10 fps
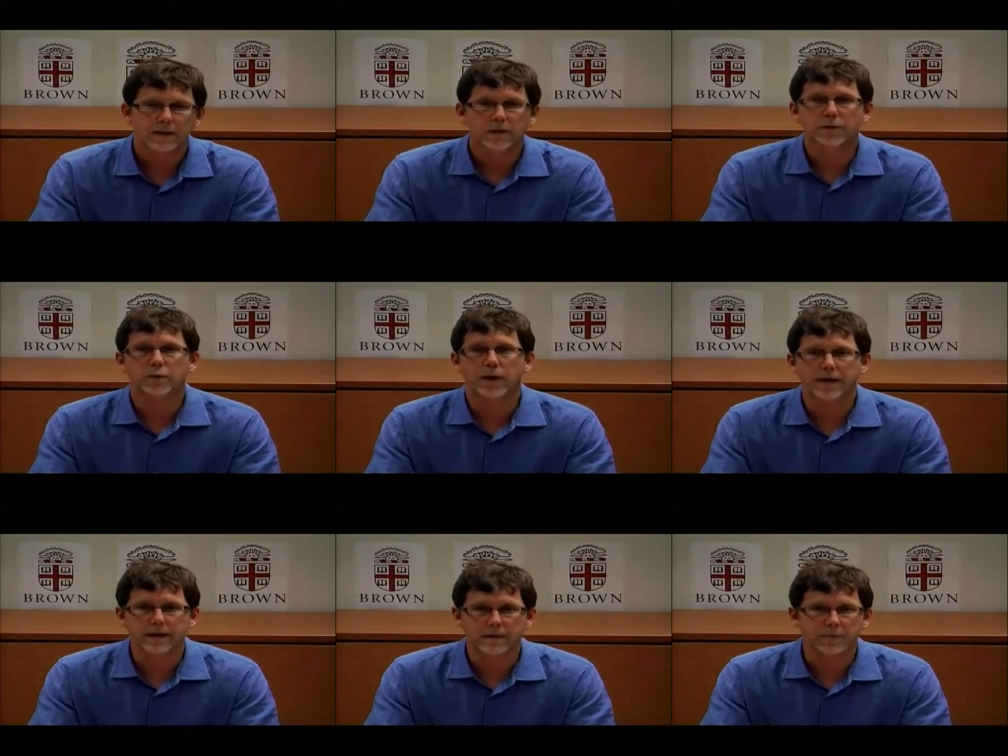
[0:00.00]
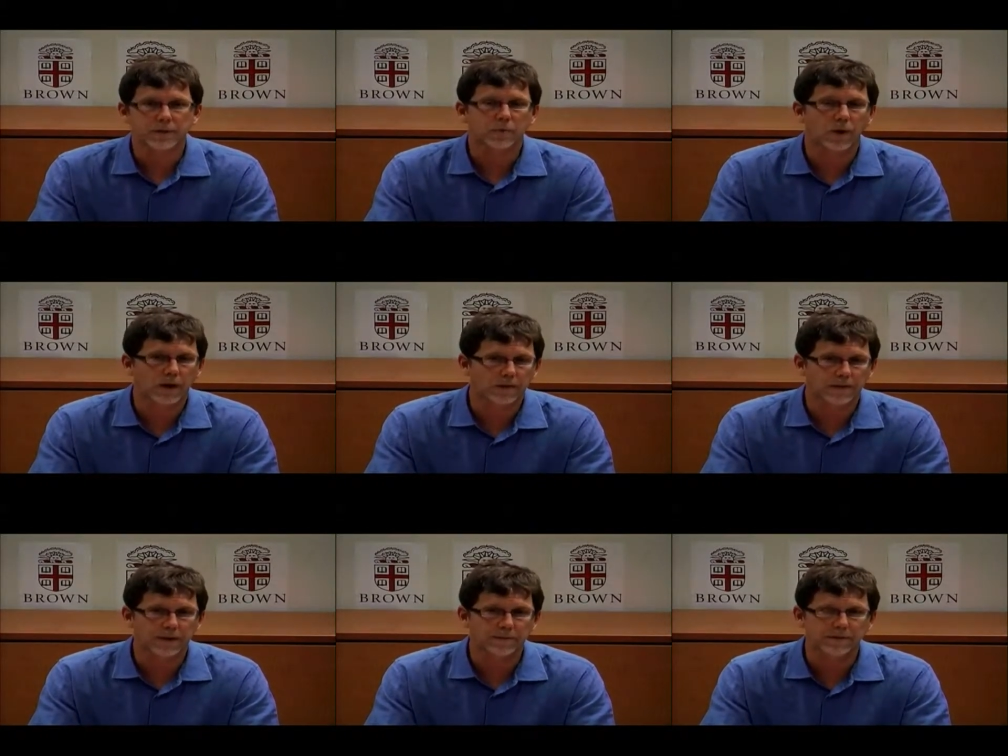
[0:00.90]
you crank up this water
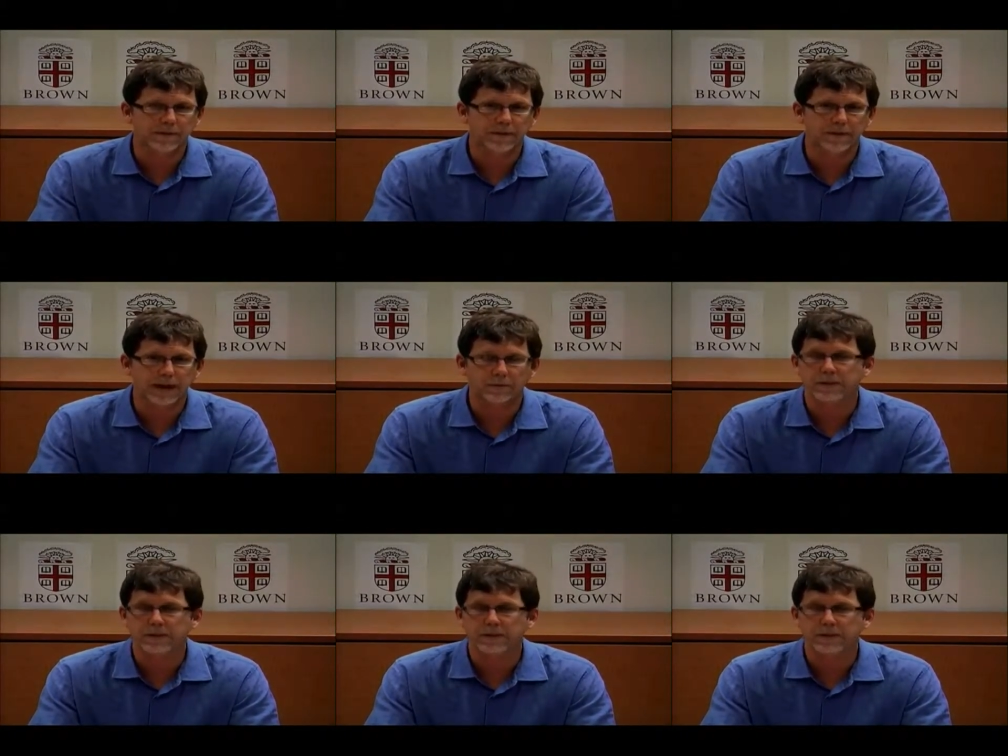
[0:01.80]
vapor feedback,